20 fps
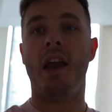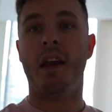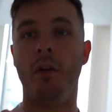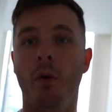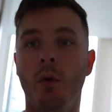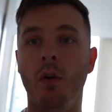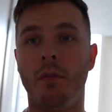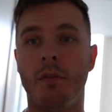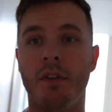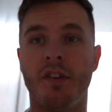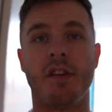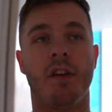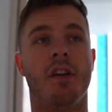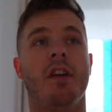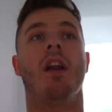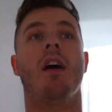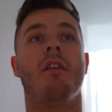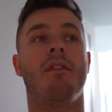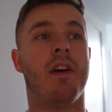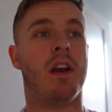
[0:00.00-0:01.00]
And all of a
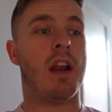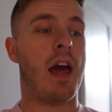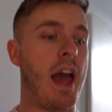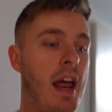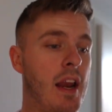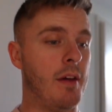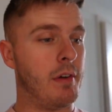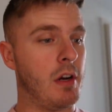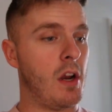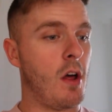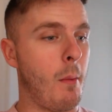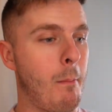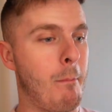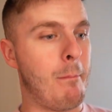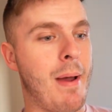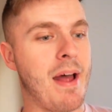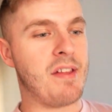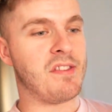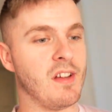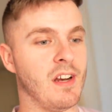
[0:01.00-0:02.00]
sudden I feel a hell of a
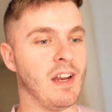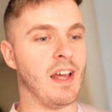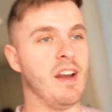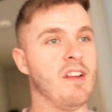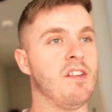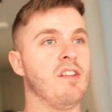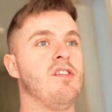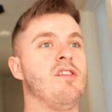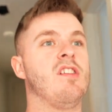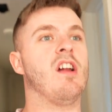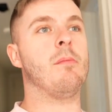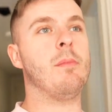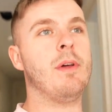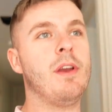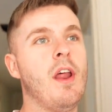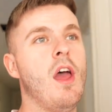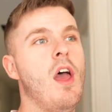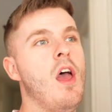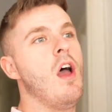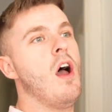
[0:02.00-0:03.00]
lot better, ladies and
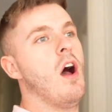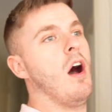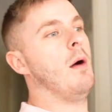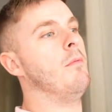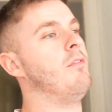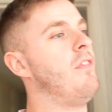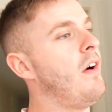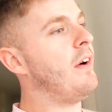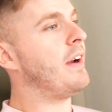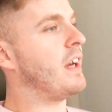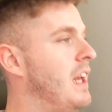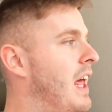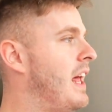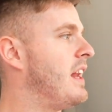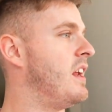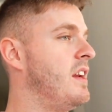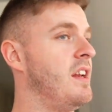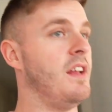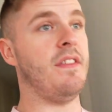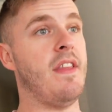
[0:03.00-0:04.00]
gentlemen. I'm very
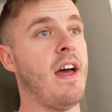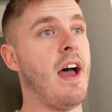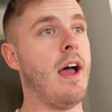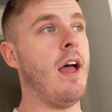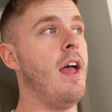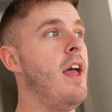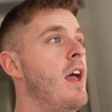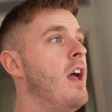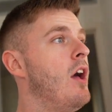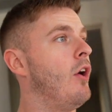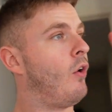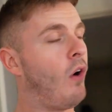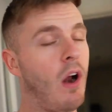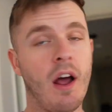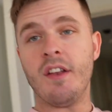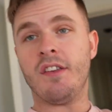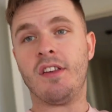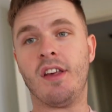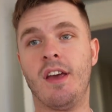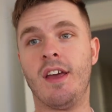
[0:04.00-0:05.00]
glad I did that.
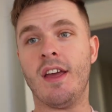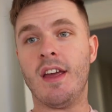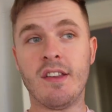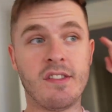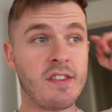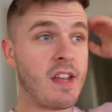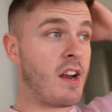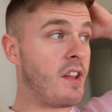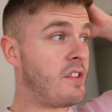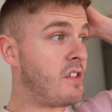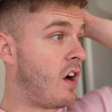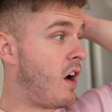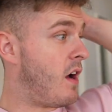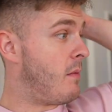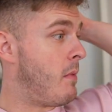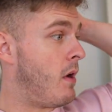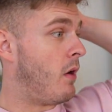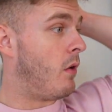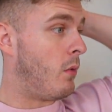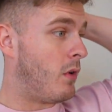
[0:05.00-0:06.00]
Right, it's dinner
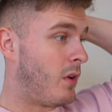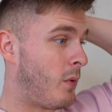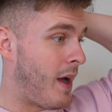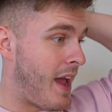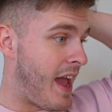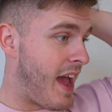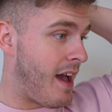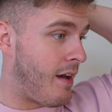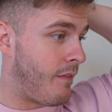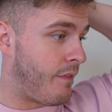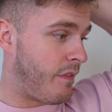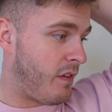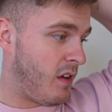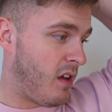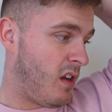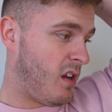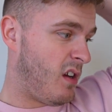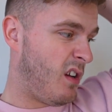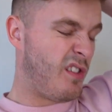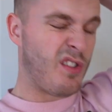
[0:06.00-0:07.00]
time. What do I have?
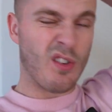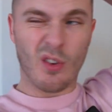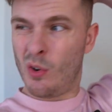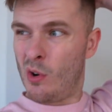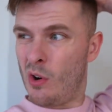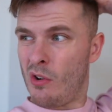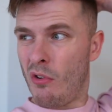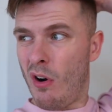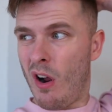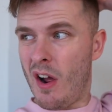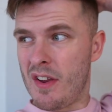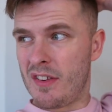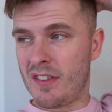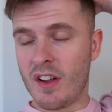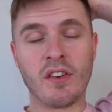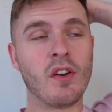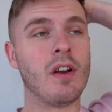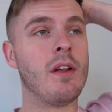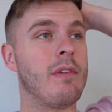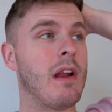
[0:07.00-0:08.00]
Tuna and rice?
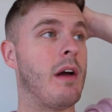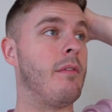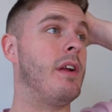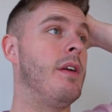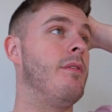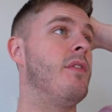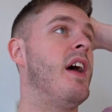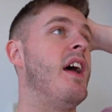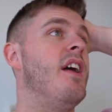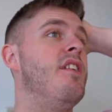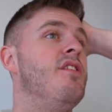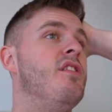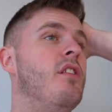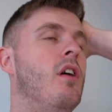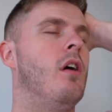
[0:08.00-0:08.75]
I don't even have any veg.